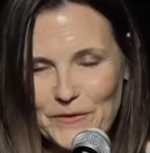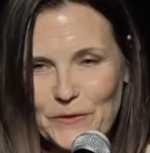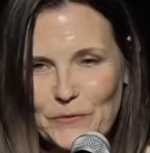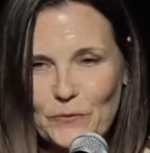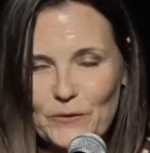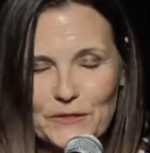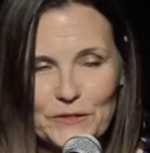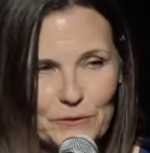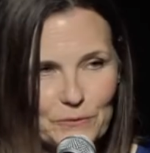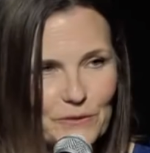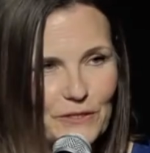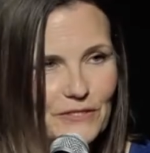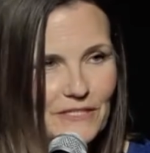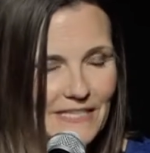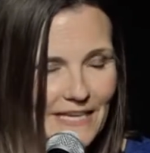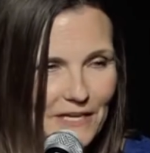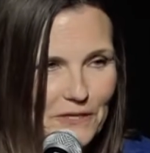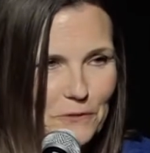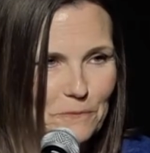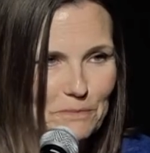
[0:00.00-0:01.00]
where you are
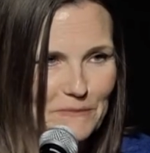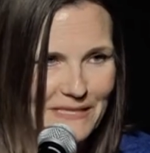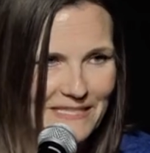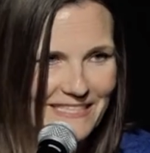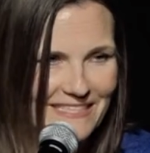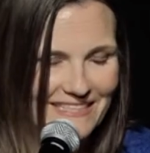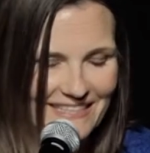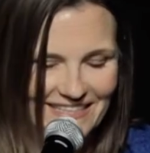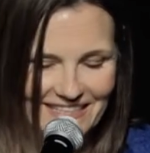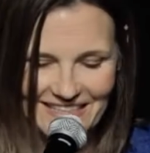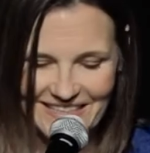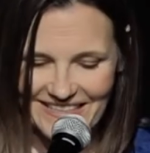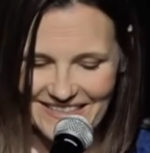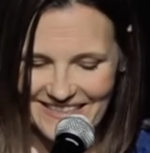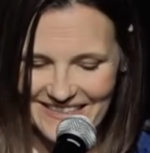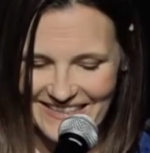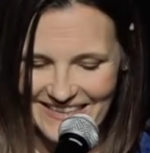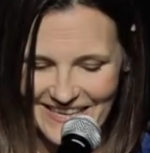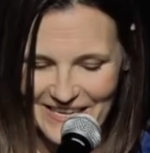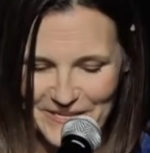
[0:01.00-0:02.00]
dead or missing,
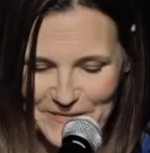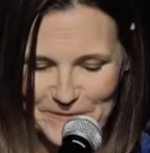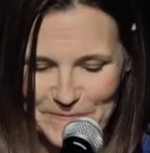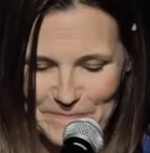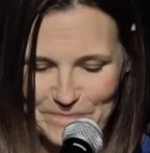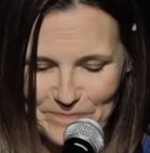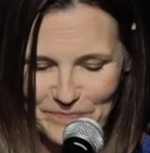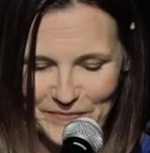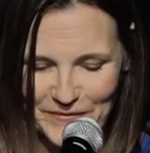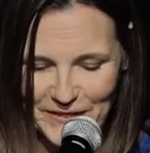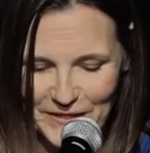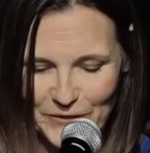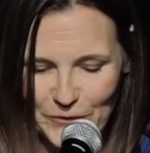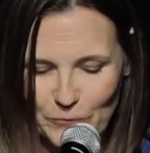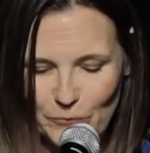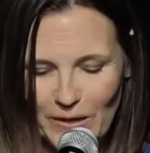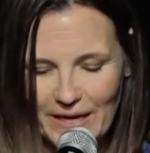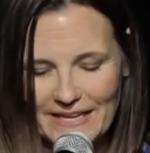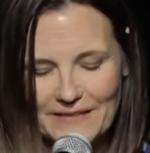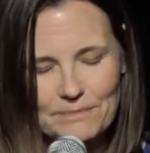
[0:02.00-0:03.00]
um, you
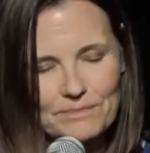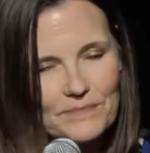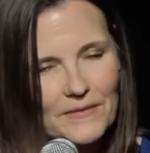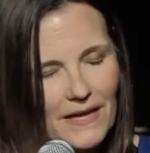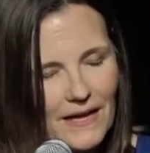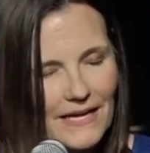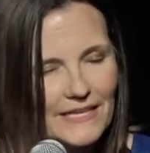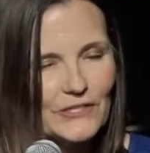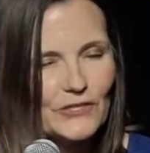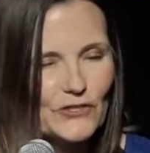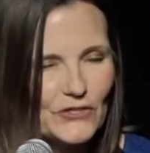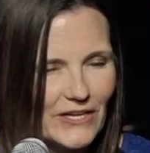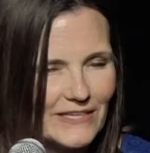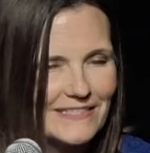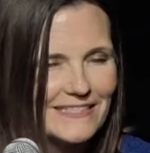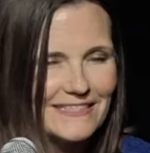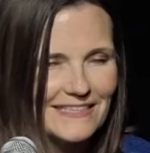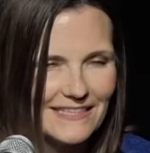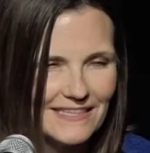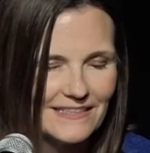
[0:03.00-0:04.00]
write, I
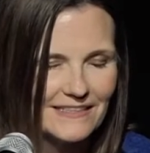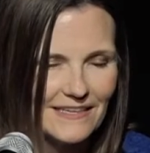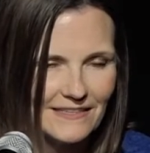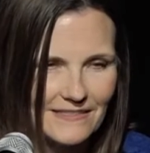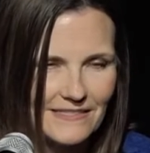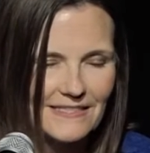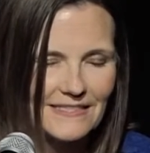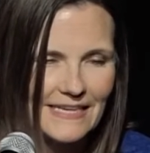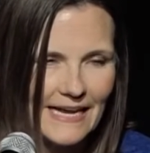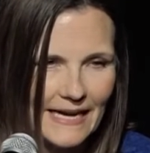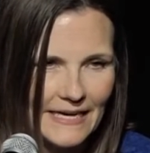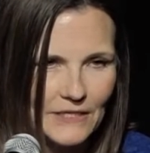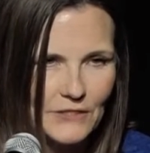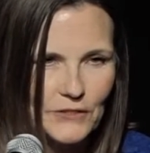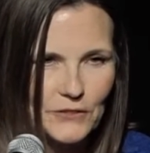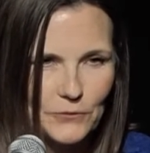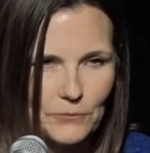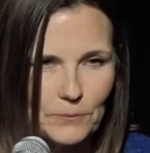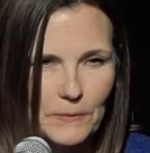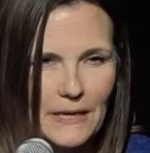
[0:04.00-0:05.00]
just eat and snack
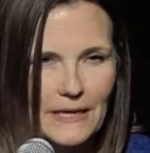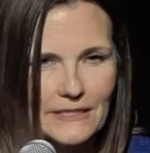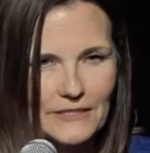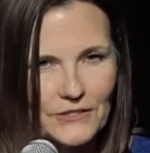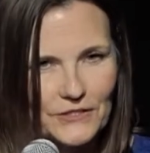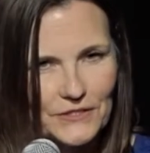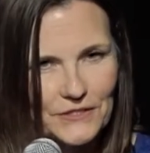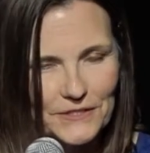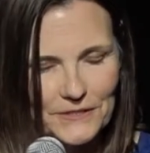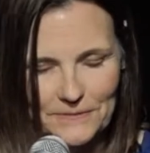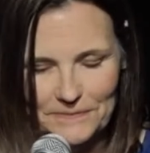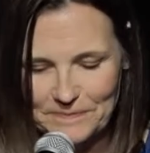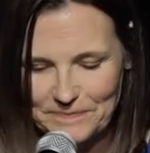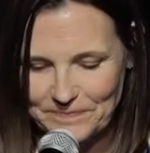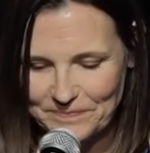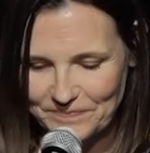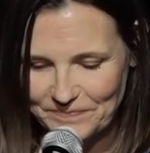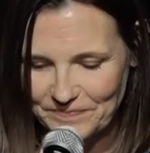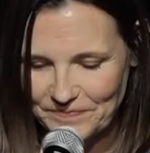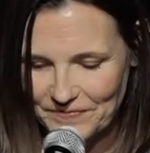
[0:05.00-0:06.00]
too much.
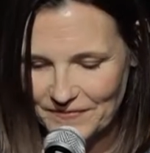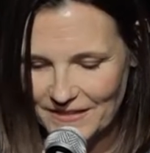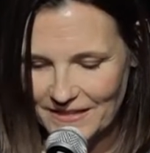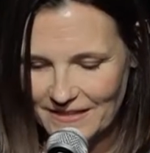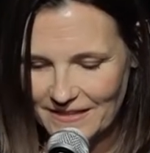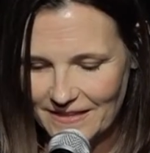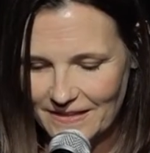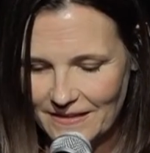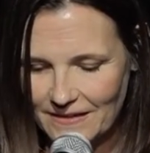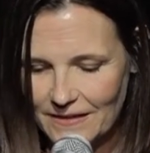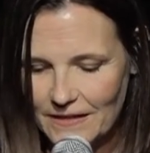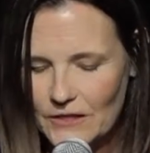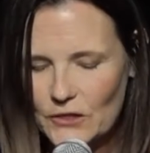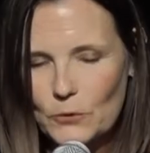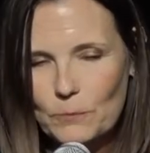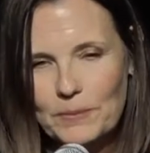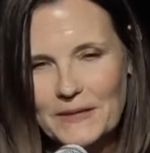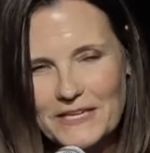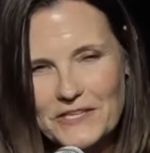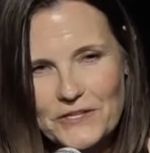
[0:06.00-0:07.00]

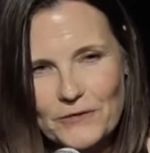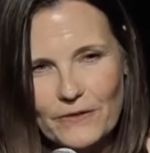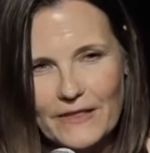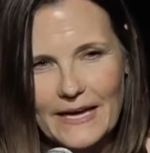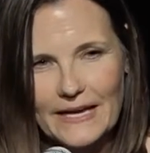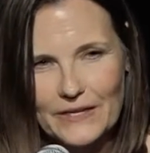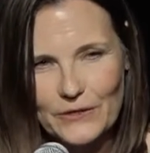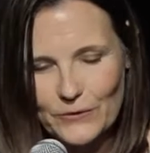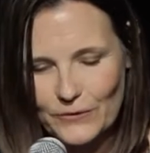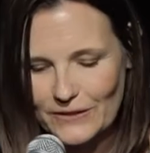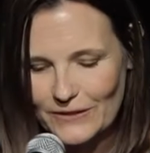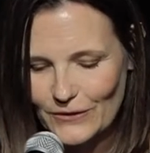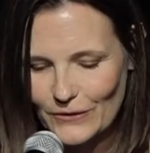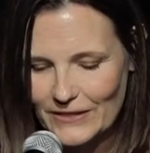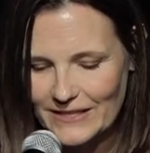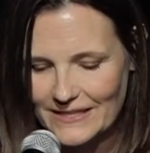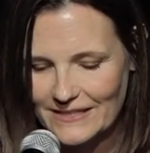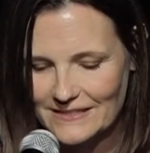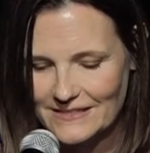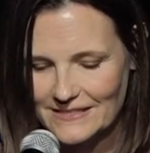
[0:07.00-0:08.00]
You picture that good
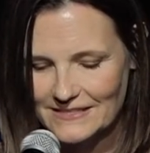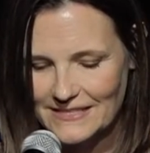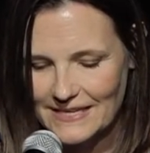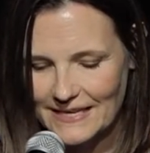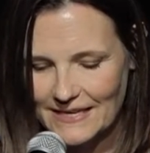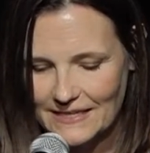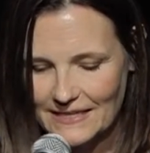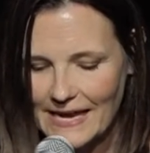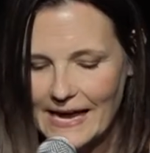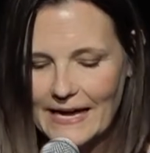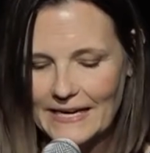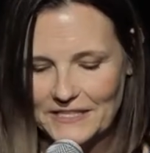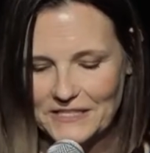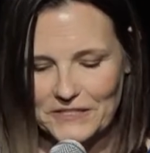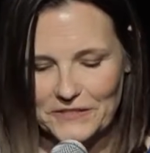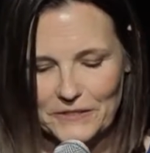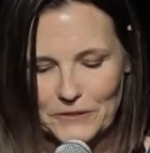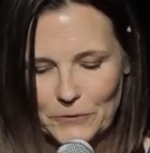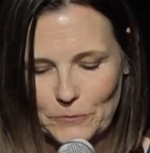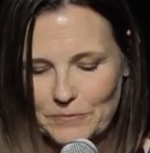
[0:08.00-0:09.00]
looking
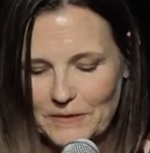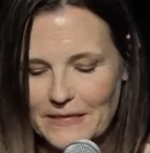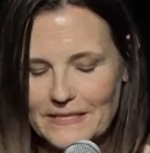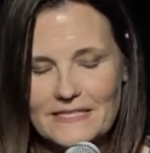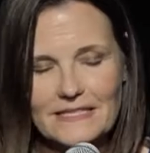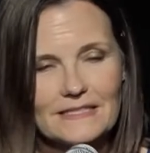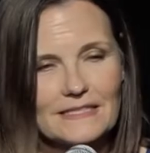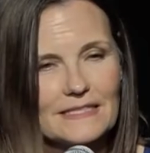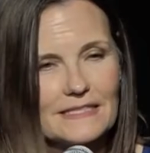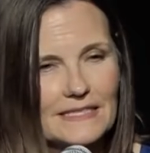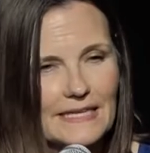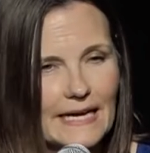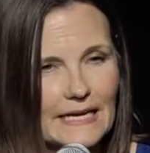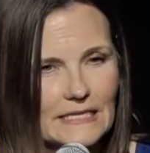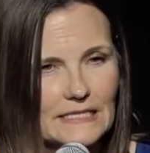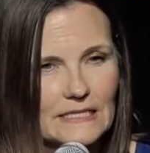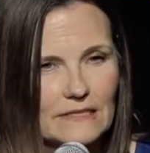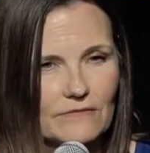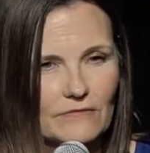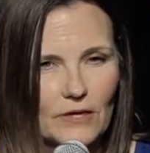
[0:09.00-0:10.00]
actor who plays a
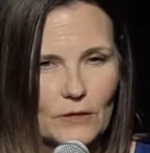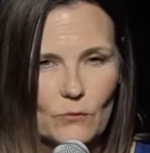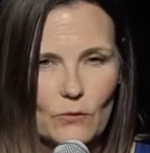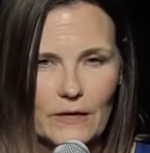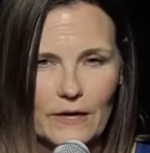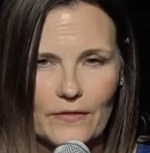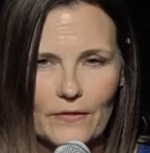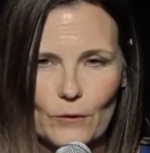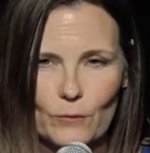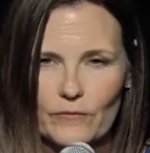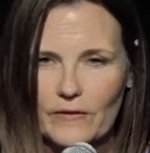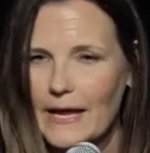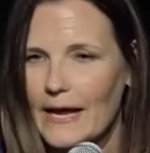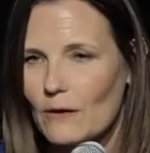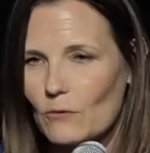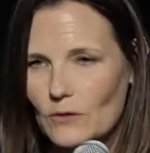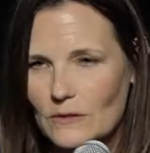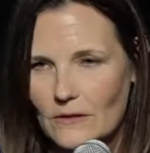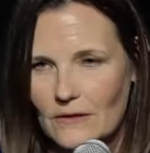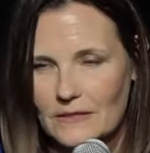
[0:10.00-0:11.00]
detective on one of those
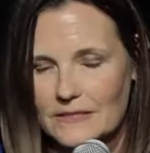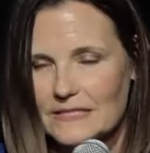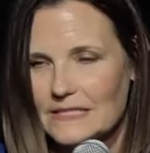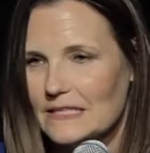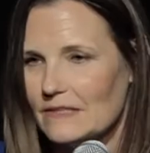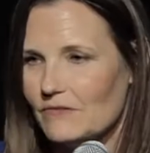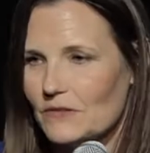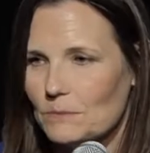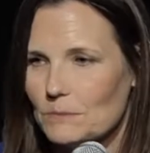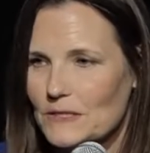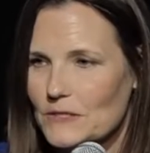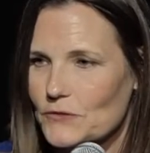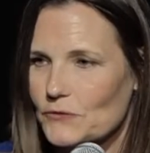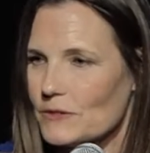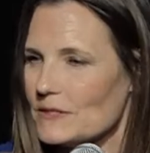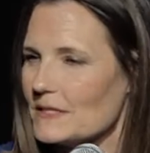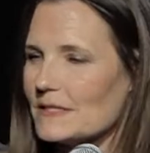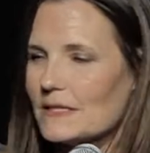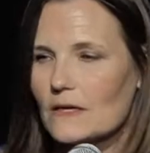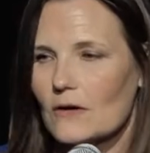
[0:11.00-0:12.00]
hour long TV
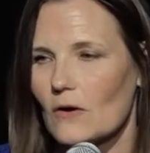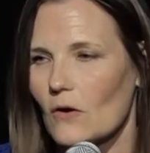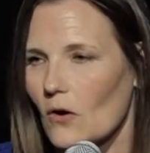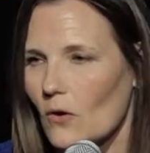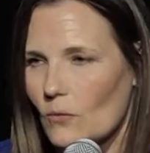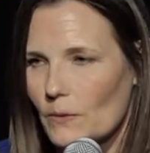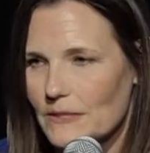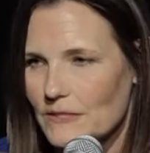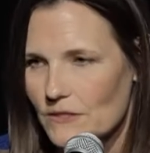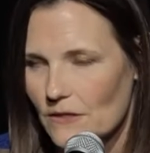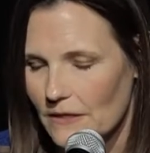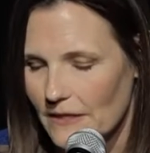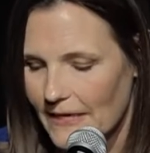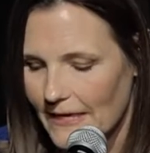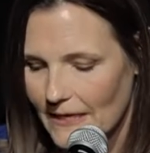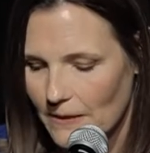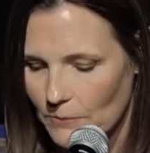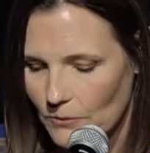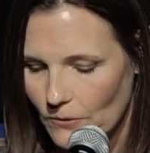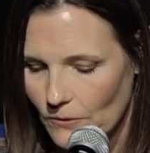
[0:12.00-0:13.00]
mysteries that are always on
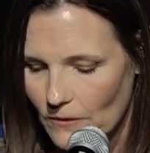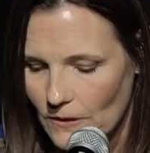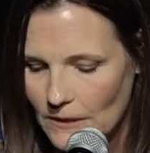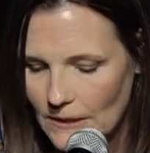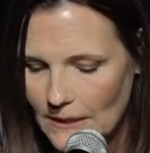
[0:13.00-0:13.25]
cable.